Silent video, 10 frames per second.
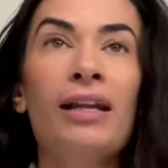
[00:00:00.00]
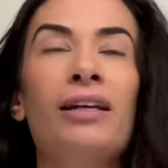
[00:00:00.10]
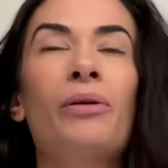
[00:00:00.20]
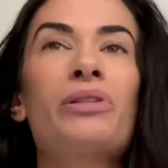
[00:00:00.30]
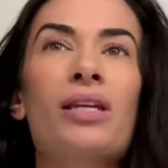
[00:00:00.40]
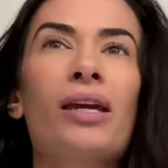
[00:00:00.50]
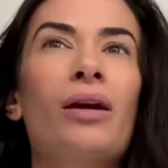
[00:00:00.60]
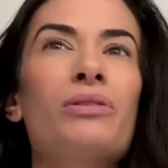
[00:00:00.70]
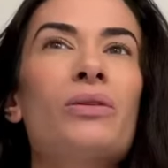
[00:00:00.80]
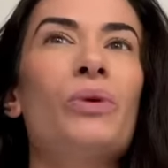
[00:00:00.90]
And I was thinking, I
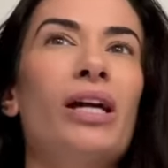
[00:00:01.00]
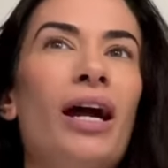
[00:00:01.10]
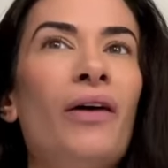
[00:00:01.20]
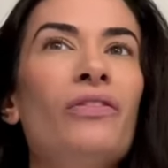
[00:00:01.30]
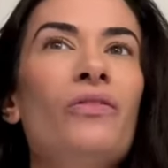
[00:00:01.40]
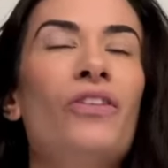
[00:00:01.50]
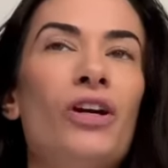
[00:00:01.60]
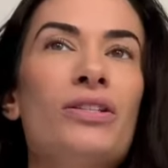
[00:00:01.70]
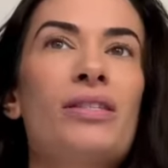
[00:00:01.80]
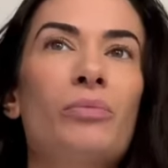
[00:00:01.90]
was like, wait, I have a
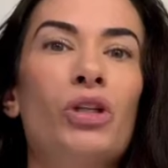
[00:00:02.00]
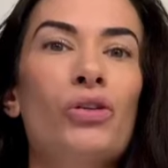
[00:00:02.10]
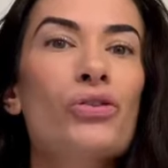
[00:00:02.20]
very similar